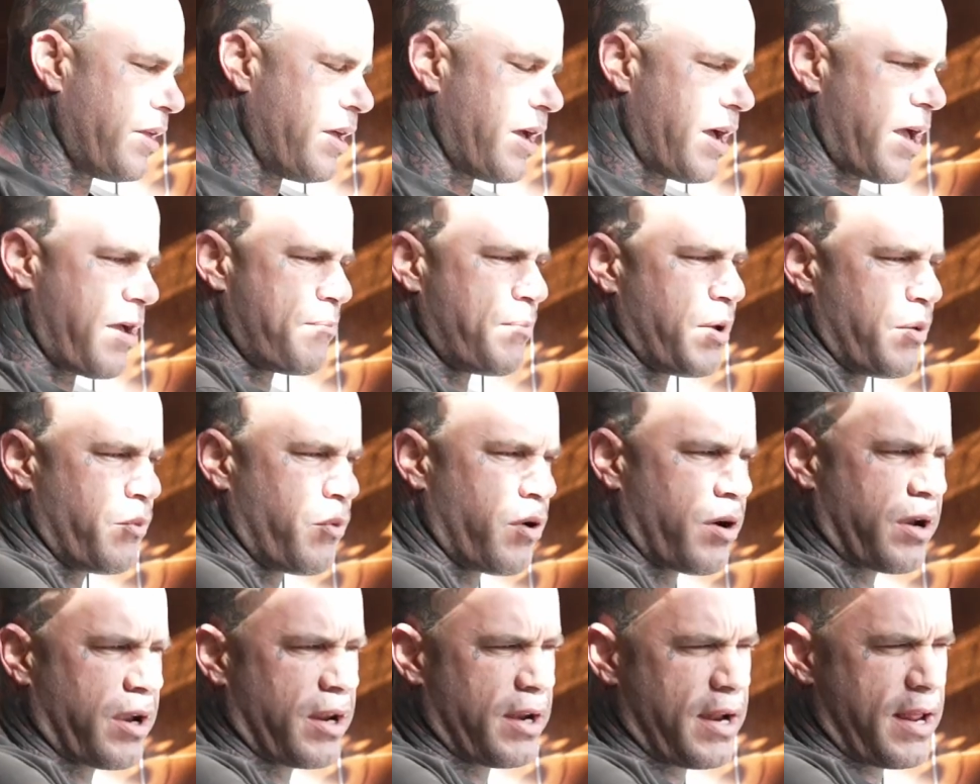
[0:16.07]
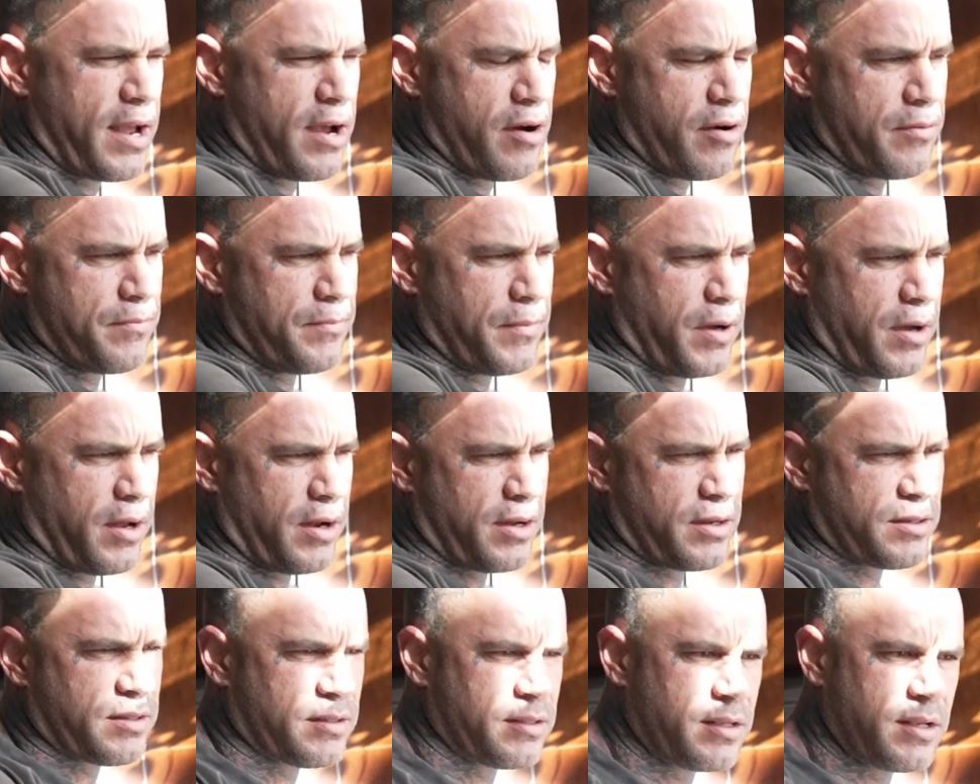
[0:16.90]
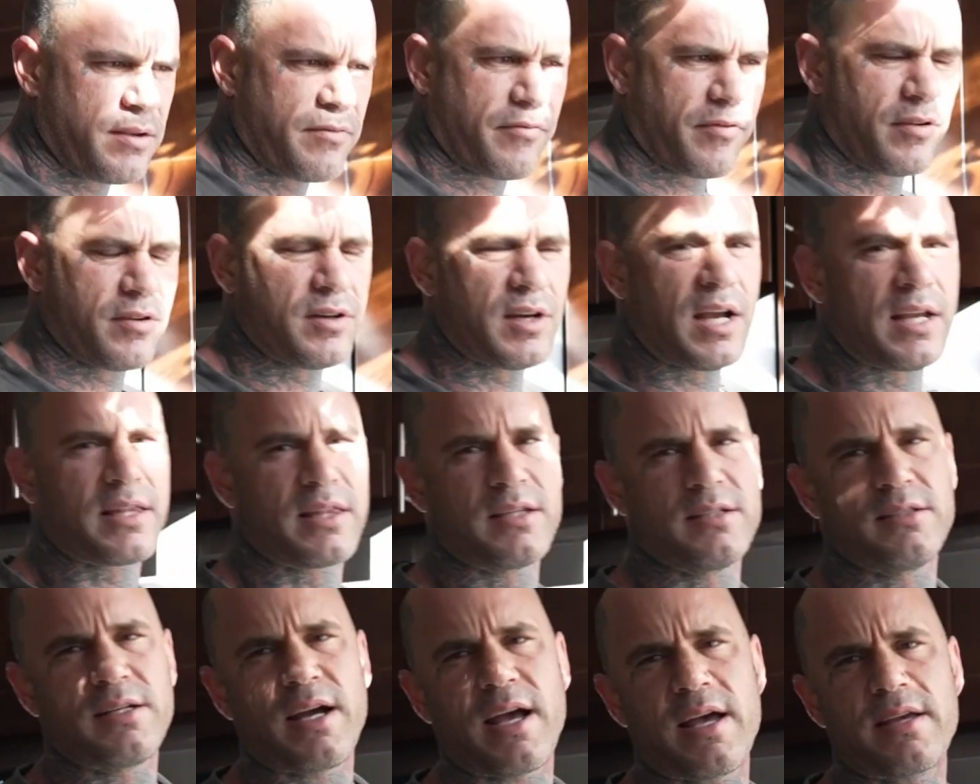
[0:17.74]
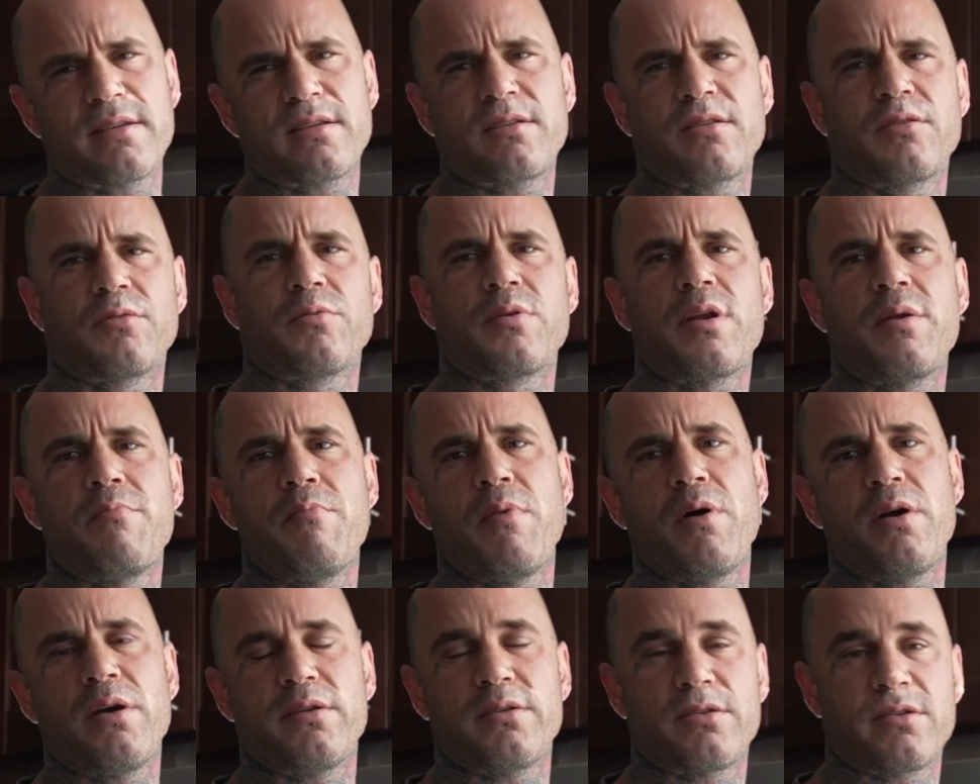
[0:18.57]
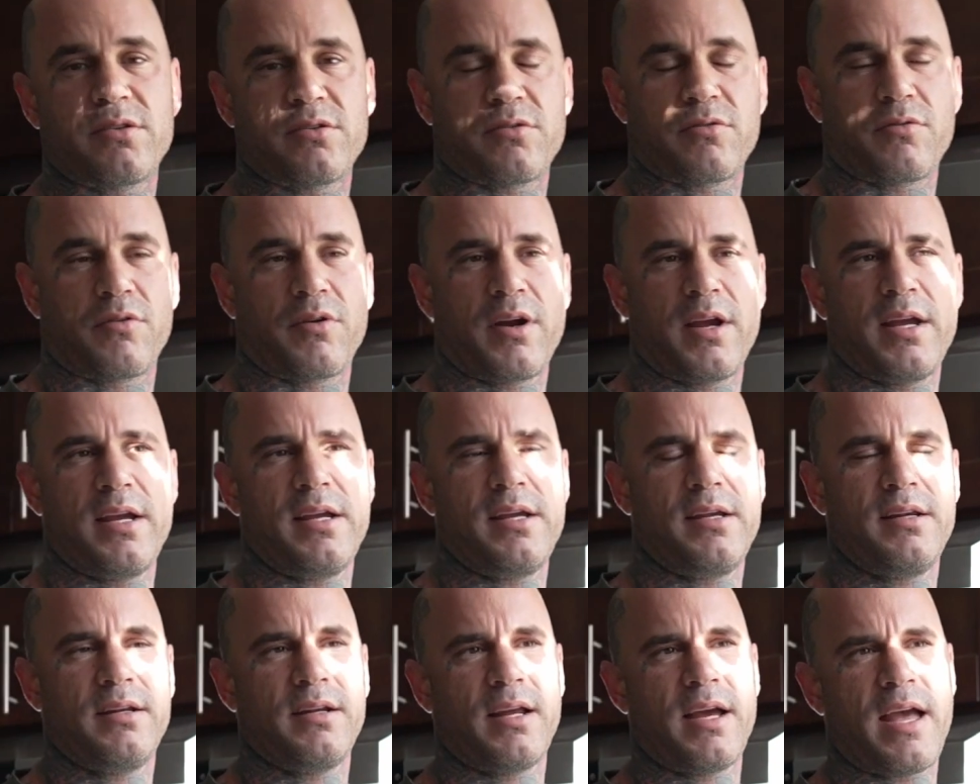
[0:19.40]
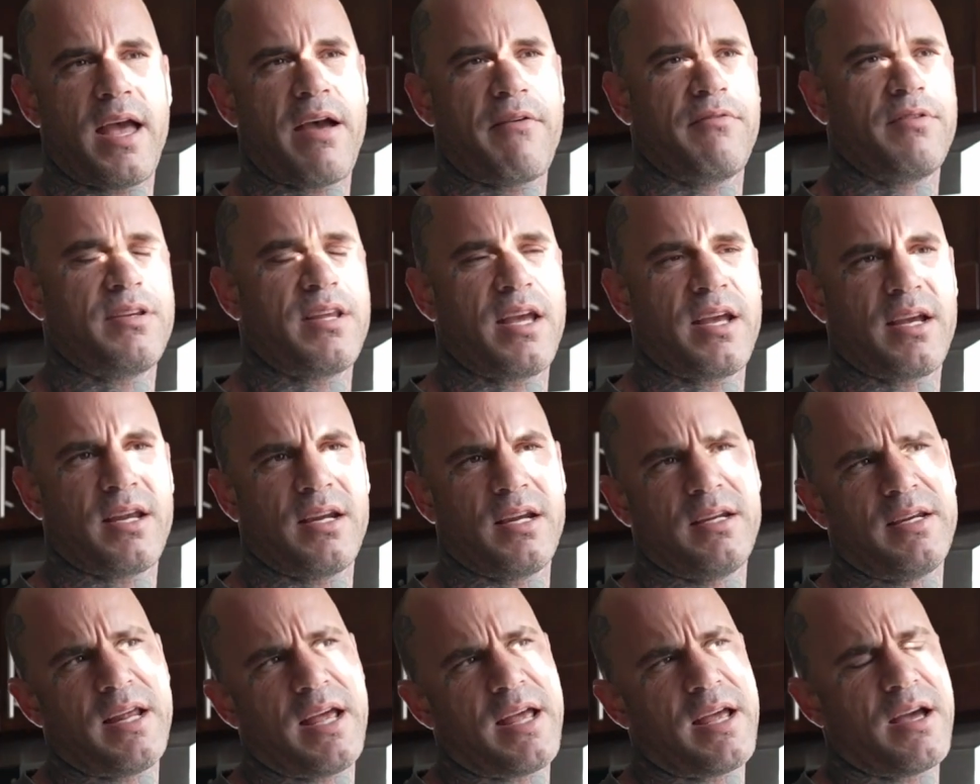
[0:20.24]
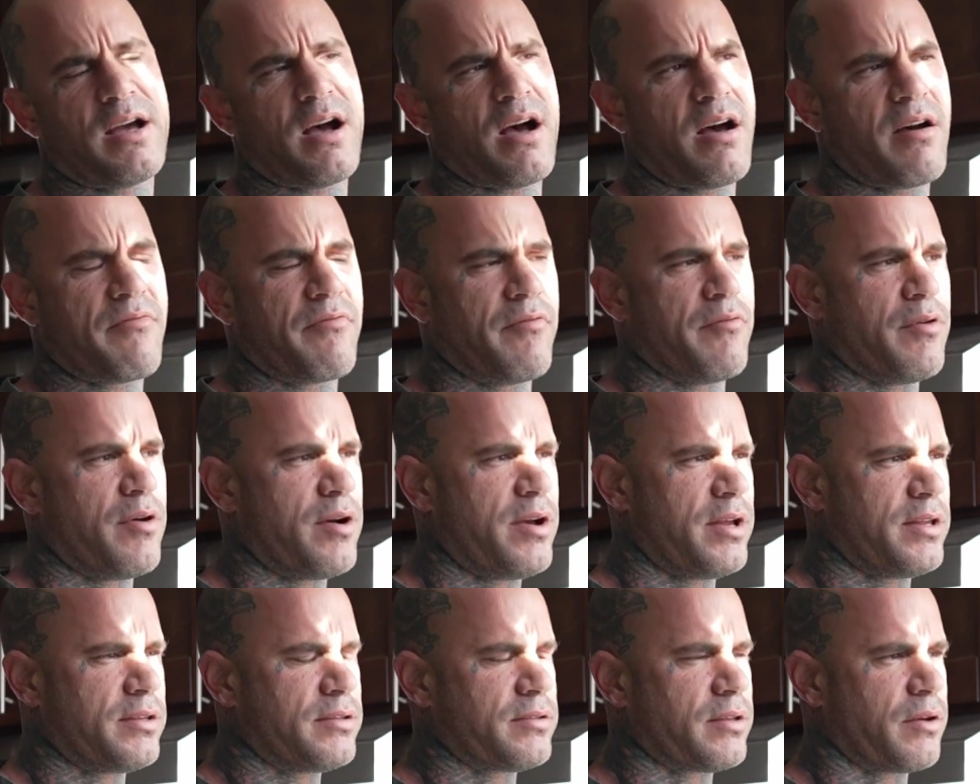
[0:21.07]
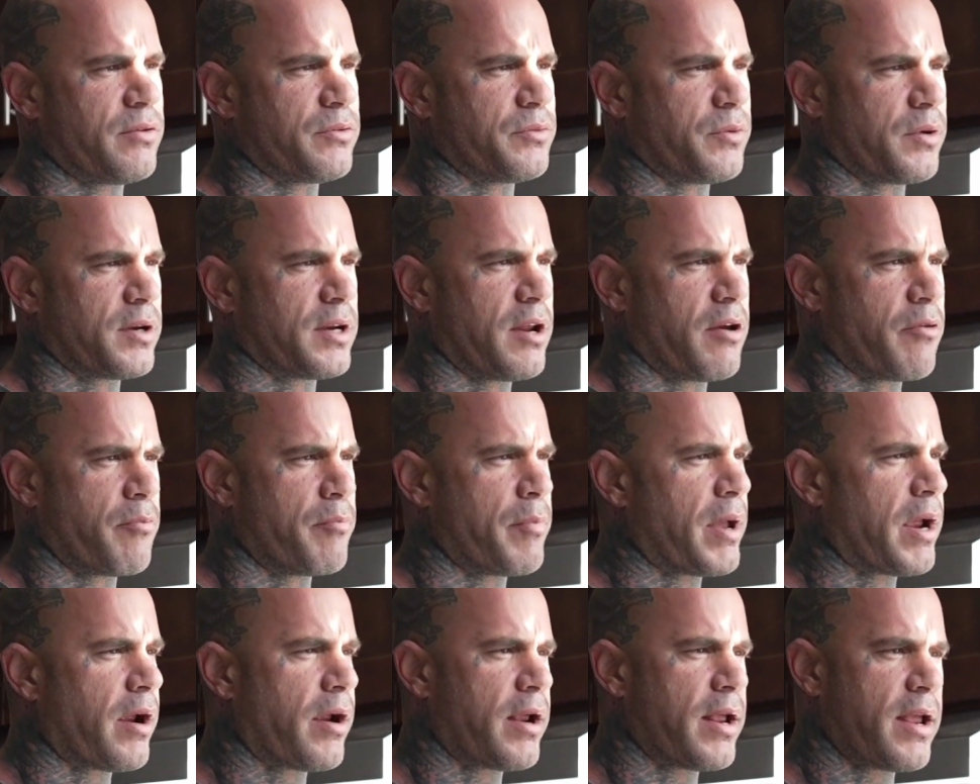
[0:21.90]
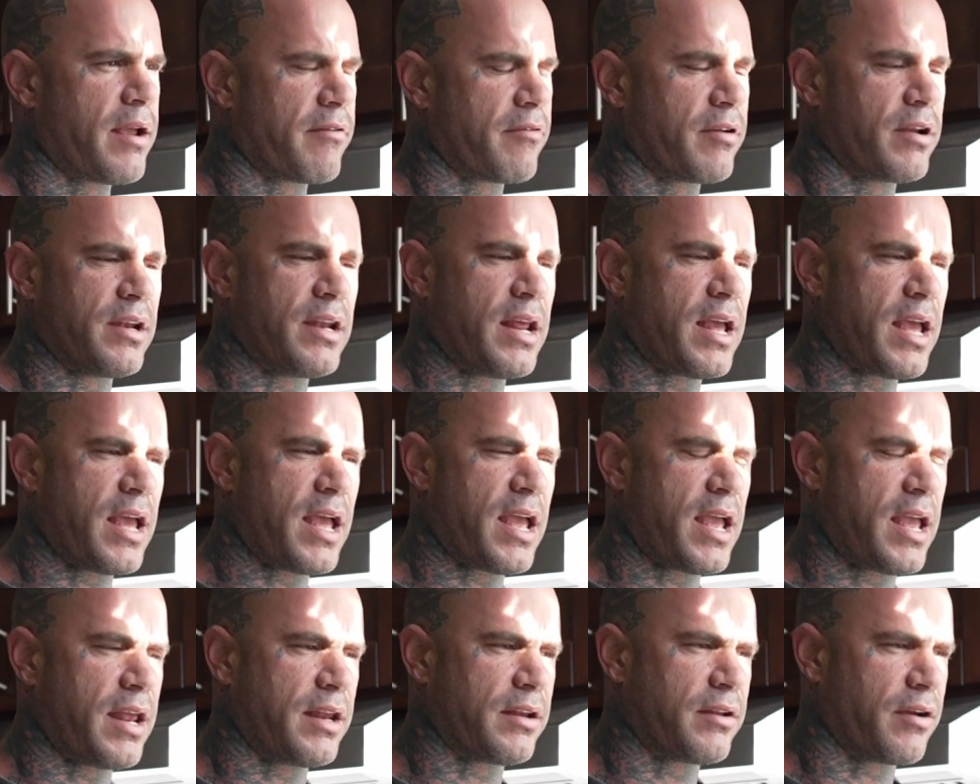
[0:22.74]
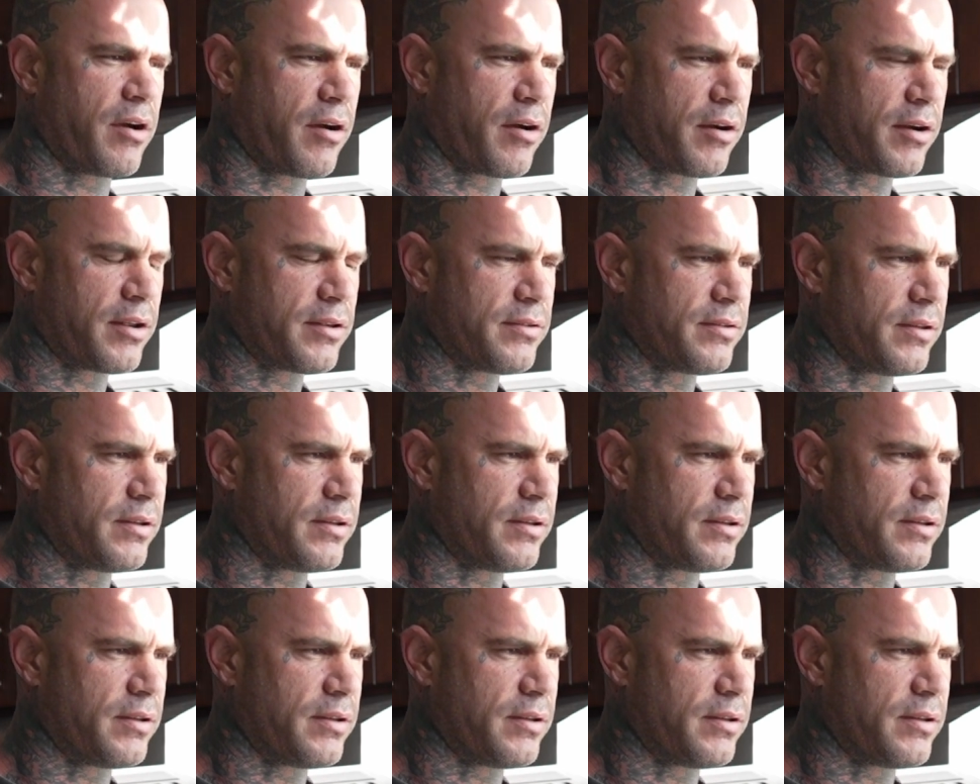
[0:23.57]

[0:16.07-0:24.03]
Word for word: I've been working out, honestly, for like the last three months straight. I haven't taken a day off once. I was working out Barry every day and Curtis.